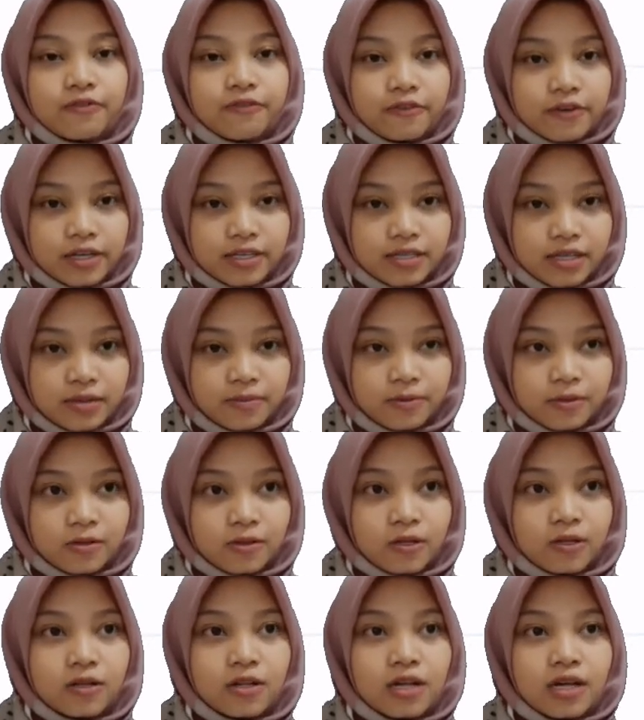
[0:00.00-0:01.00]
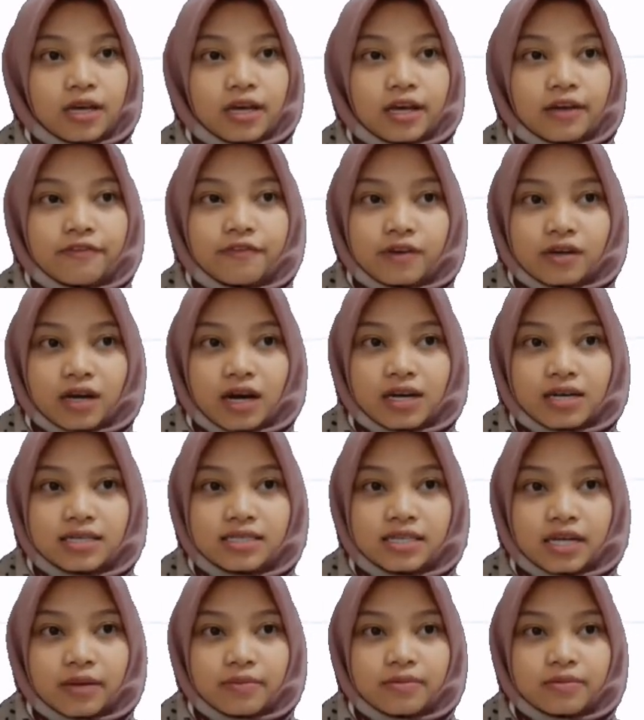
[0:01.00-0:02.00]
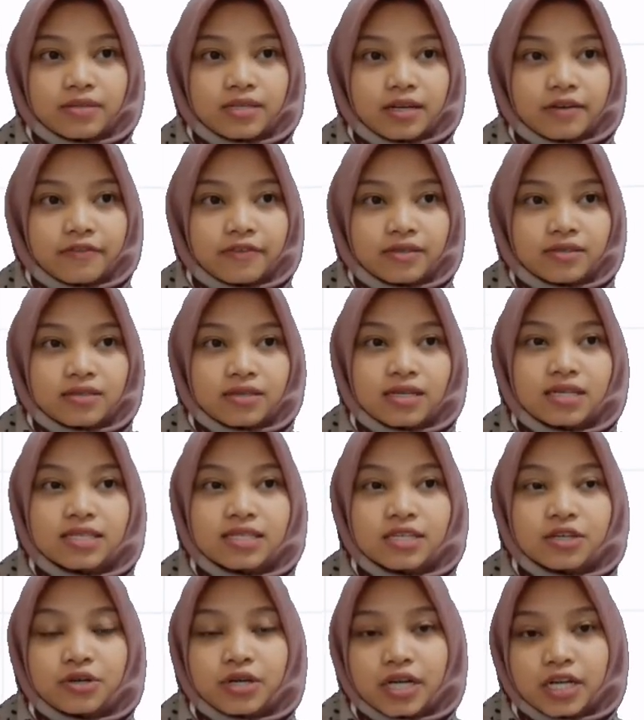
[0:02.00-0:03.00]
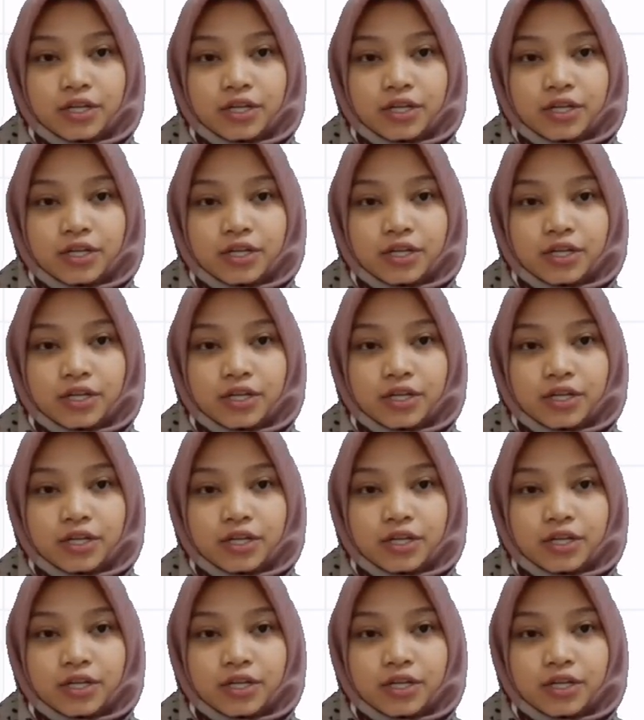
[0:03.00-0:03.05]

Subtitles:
For example, if the current debt service ratio